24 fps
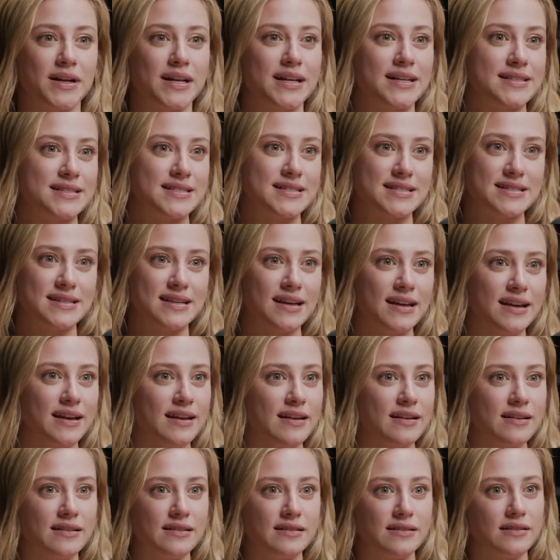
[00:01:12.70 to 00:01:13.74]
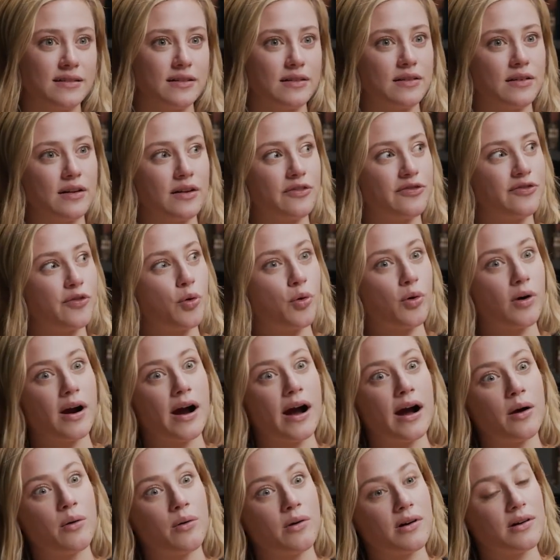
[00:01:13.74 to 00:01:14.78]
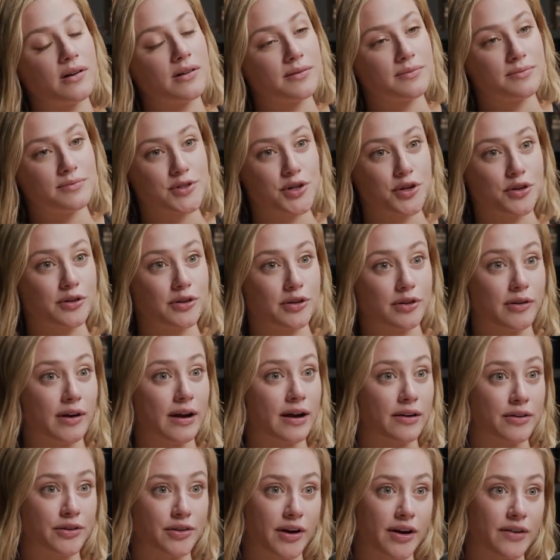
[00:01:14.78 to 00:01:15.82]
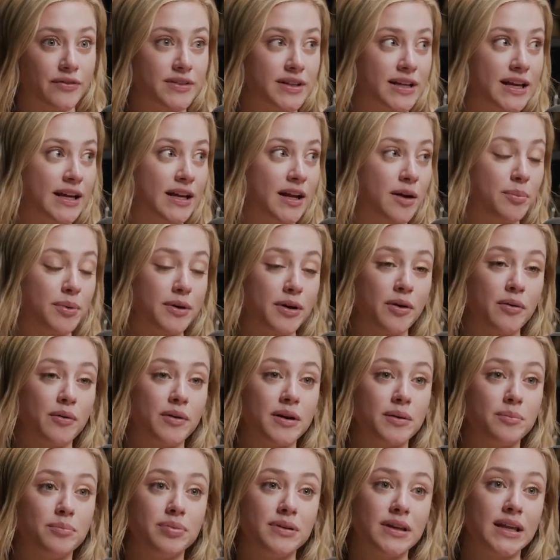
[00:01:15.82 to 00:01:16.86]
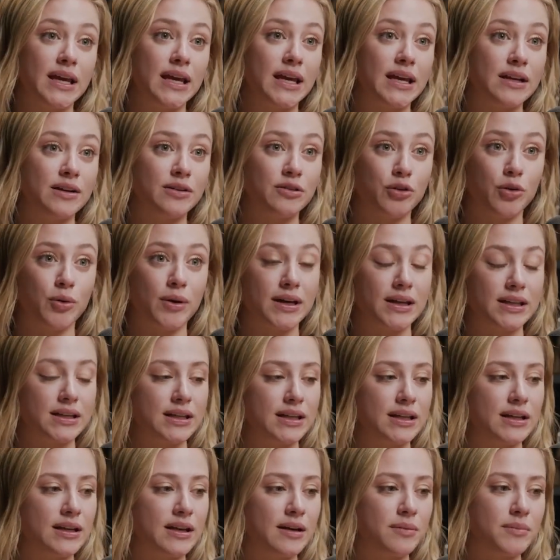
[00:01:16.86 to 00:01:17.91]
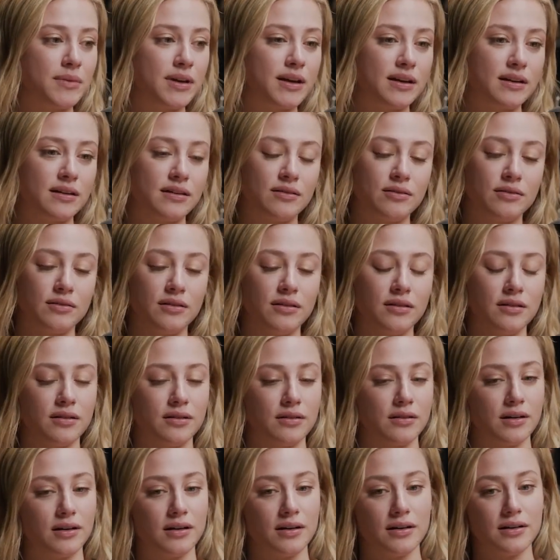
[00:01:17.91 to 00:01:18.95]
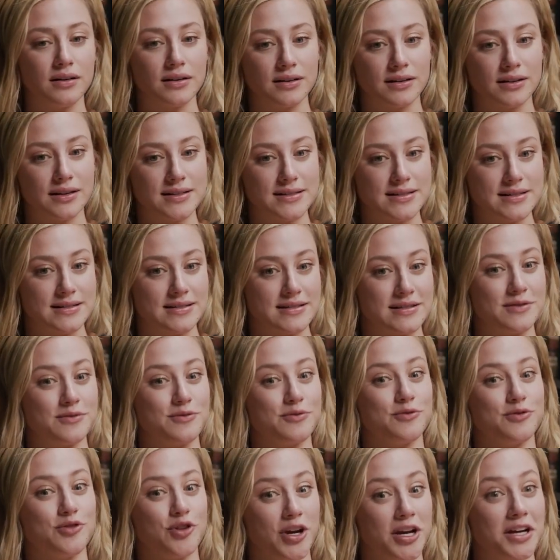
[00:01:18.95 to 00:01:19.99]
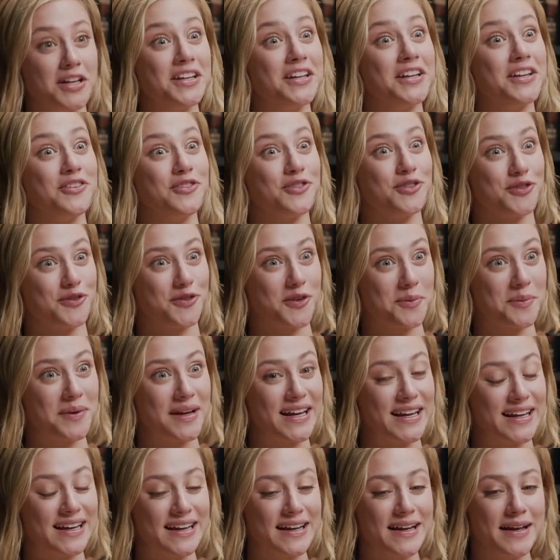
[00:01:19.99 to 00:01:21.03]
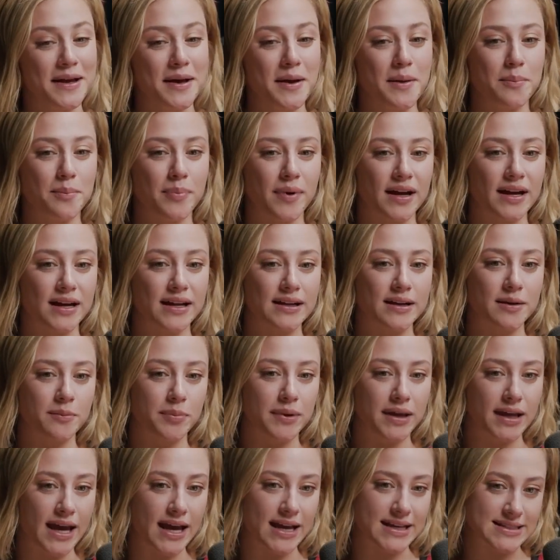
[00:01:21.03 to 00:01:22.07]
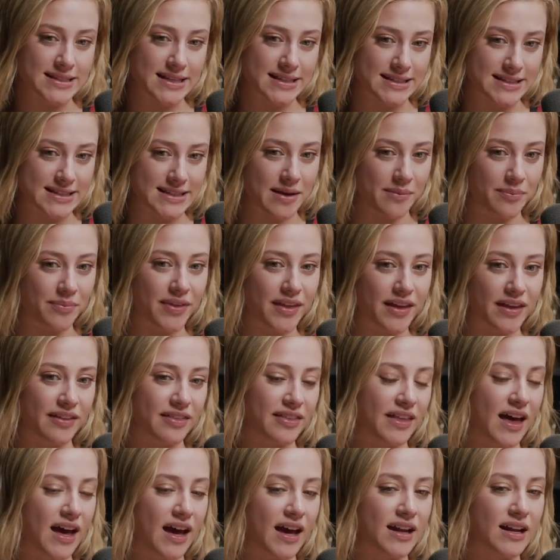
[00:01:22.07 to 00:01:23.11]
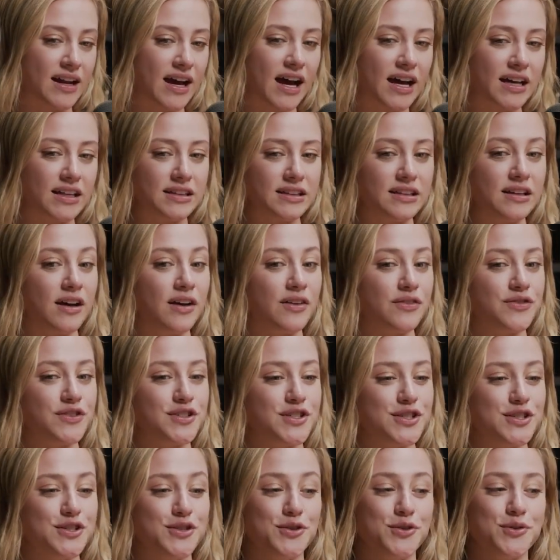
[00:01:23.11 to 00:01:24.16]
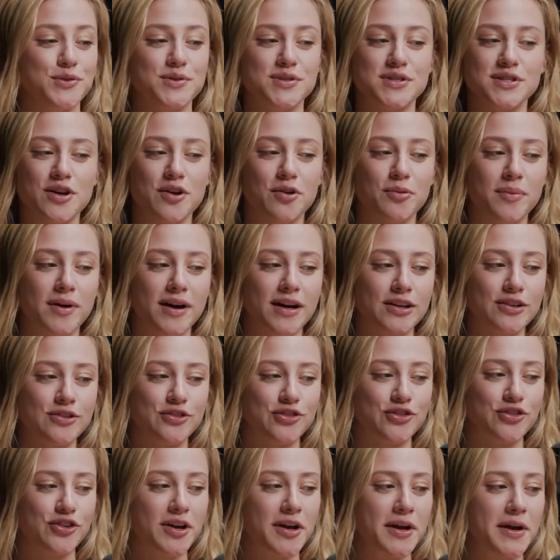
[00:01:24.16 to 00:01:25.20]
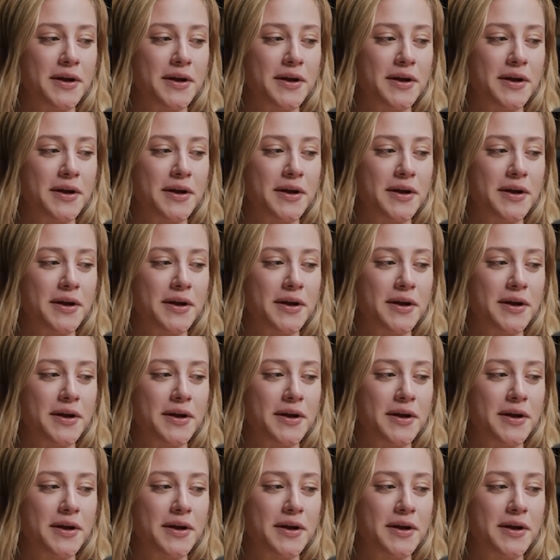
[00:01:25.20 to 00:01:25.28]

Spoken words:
when it's a 4-hour turnaround or I have to get up and go on a plane quickly, I'm like, oh God, this is a challenge for me. But because it's something that I love to do so much,